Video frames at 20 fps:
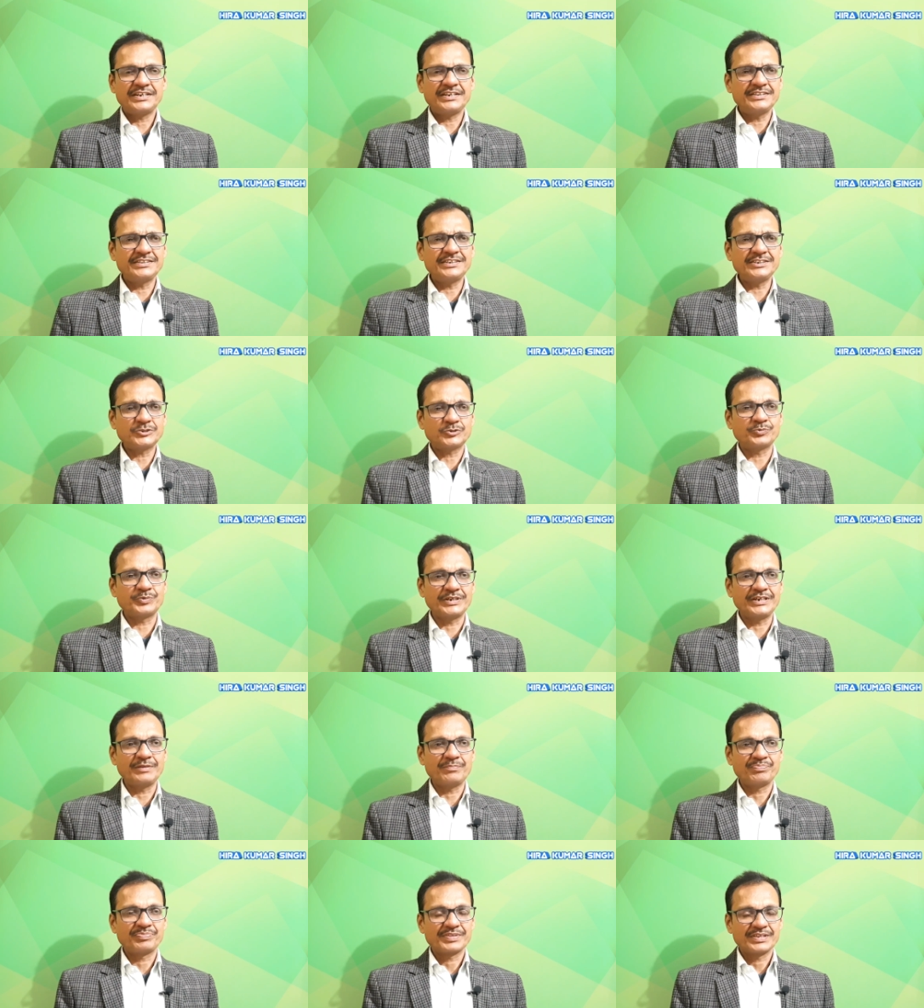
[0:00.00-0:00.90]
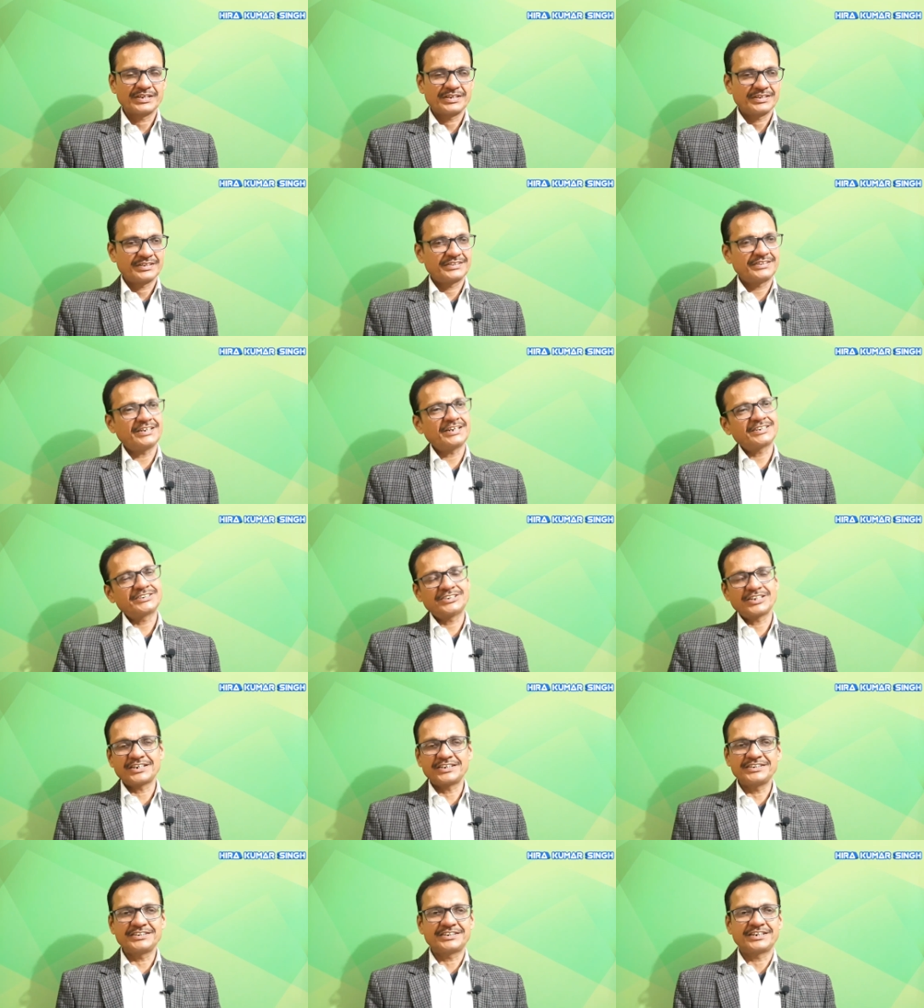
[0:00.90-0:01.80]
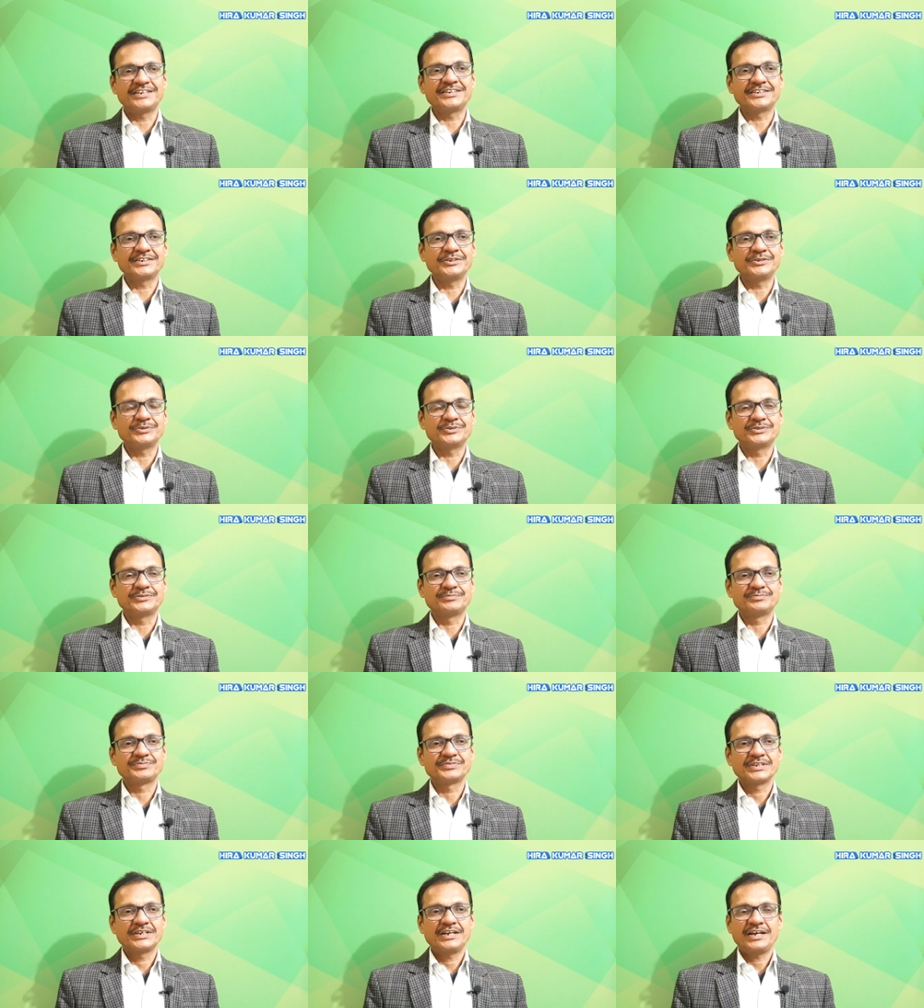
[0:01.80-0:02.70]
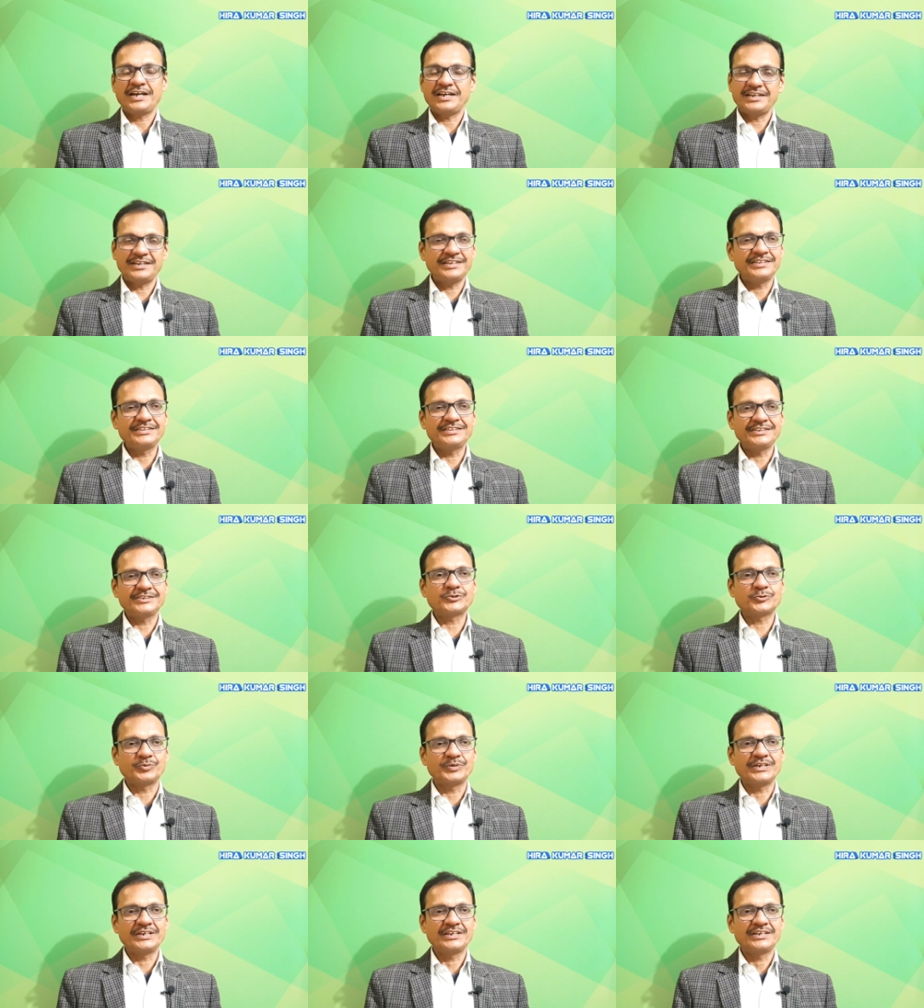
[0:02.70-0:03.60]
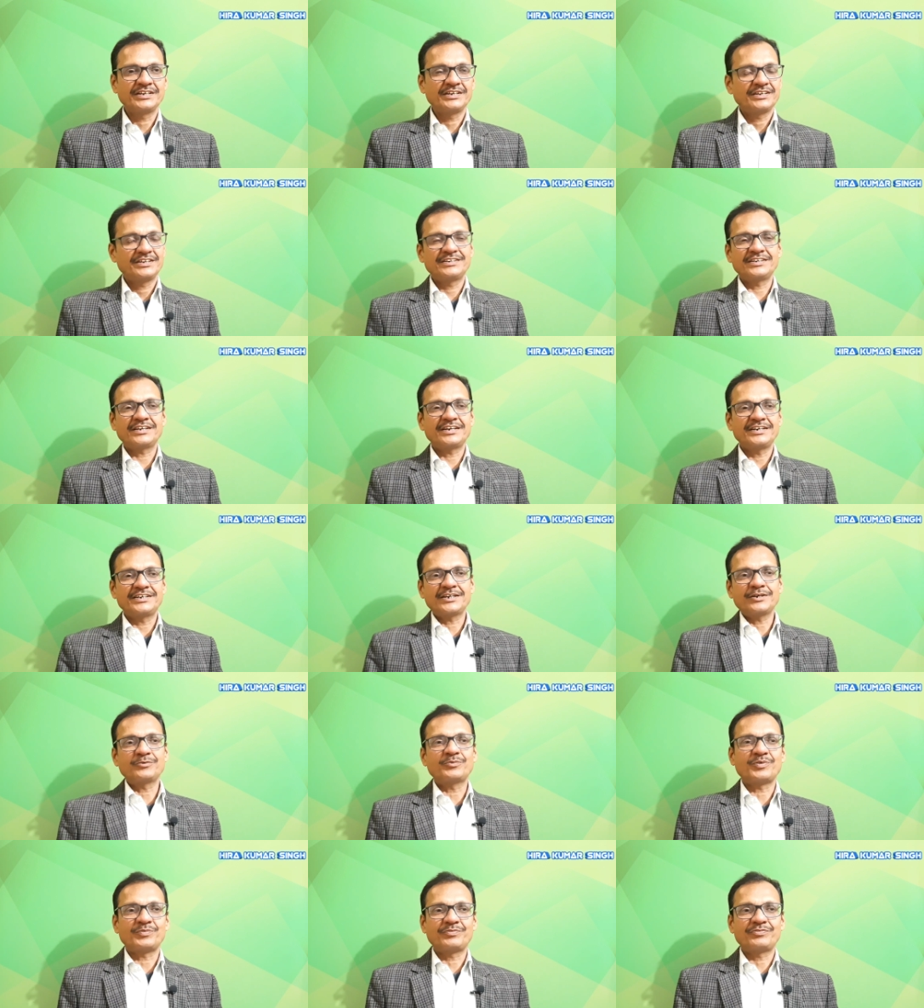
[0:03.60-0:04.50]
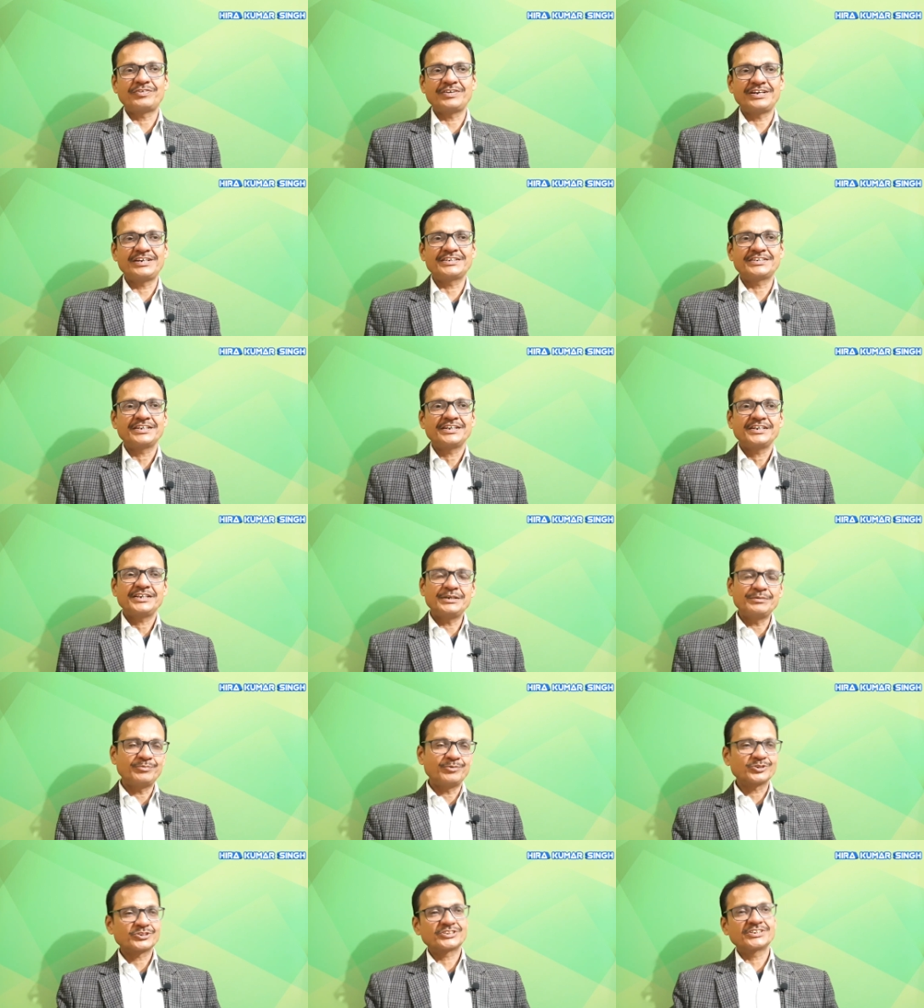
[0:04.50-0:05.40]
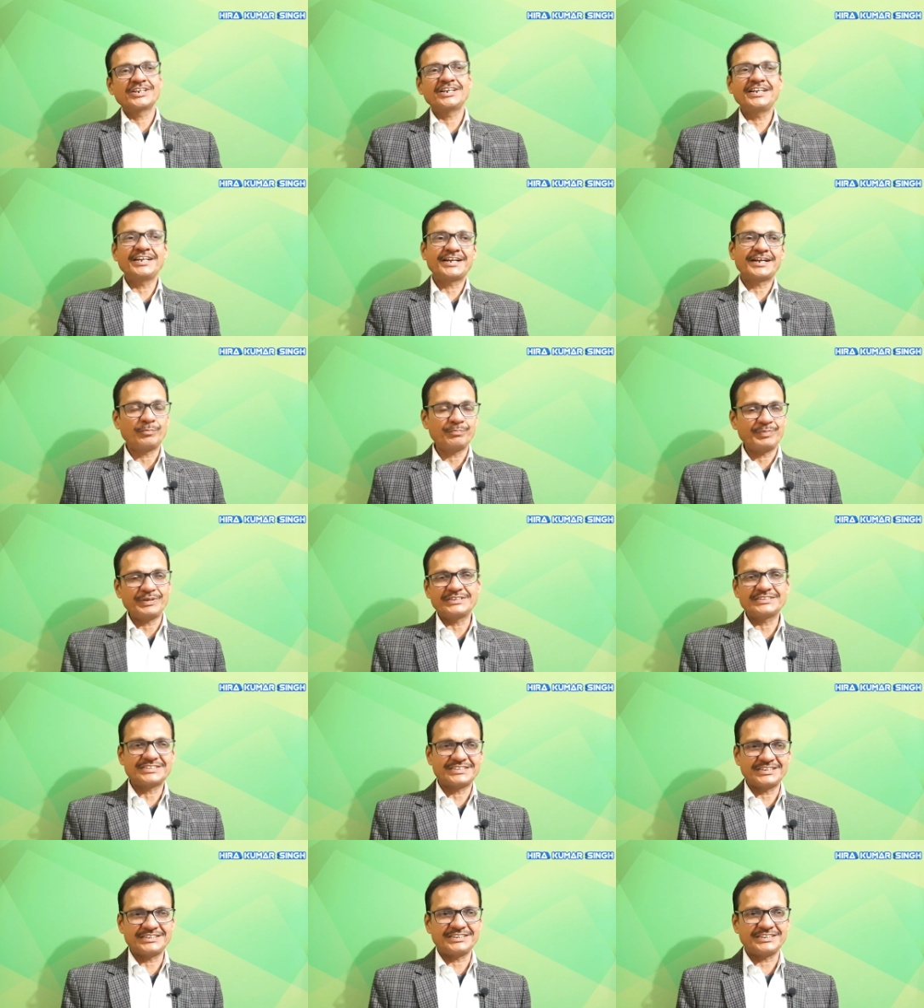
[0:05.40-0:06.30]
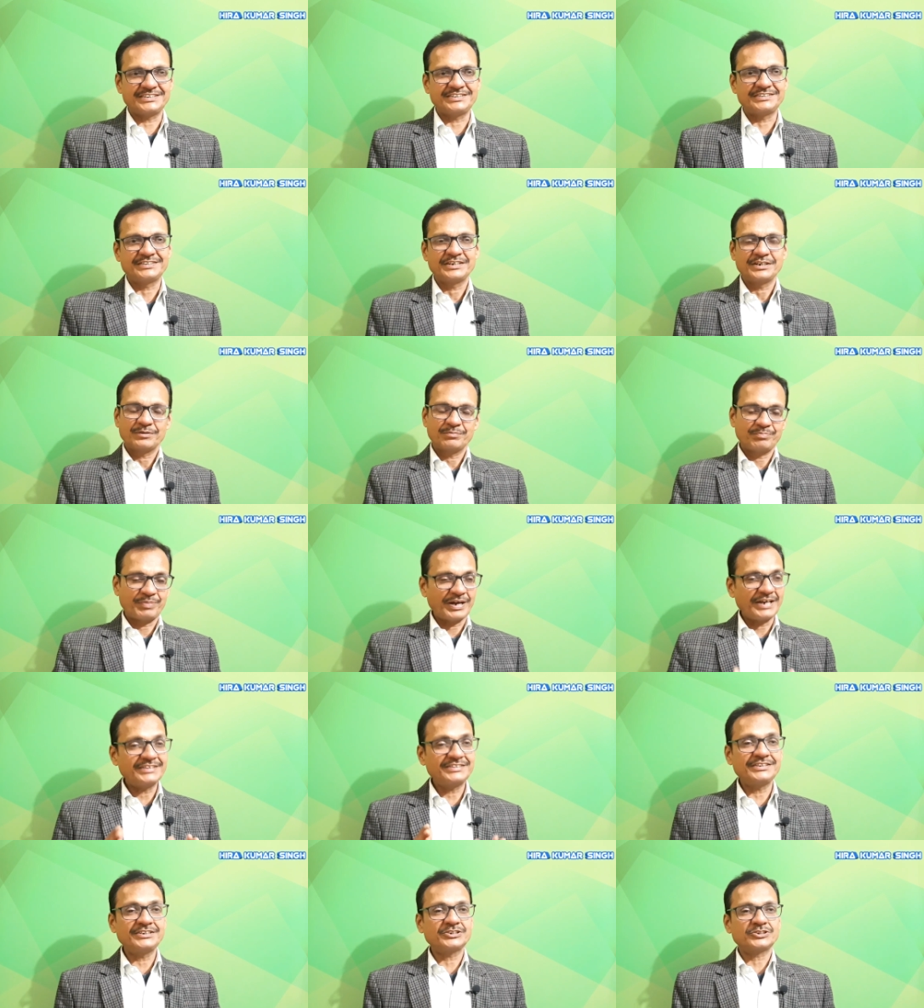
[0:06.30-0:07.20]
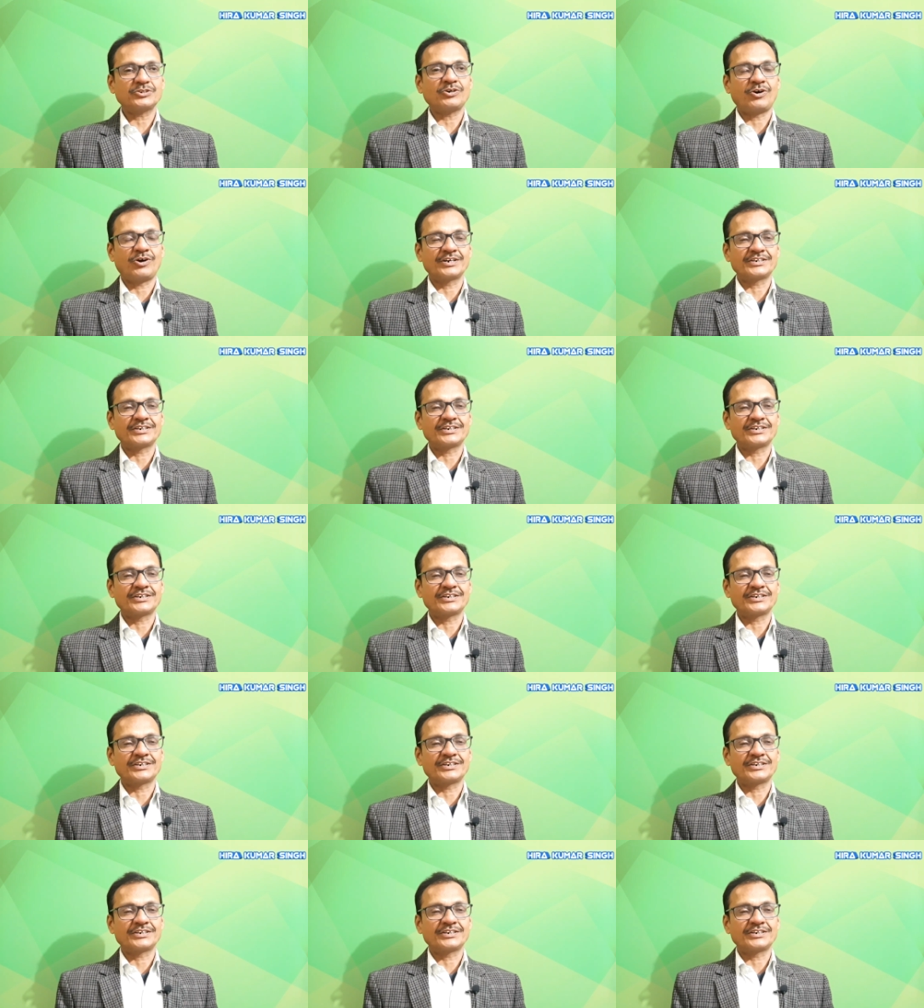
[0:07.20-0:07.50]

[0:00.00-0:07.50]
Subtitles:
In this way, their journey continued, and in this way, narrator felt emotionally compensated by this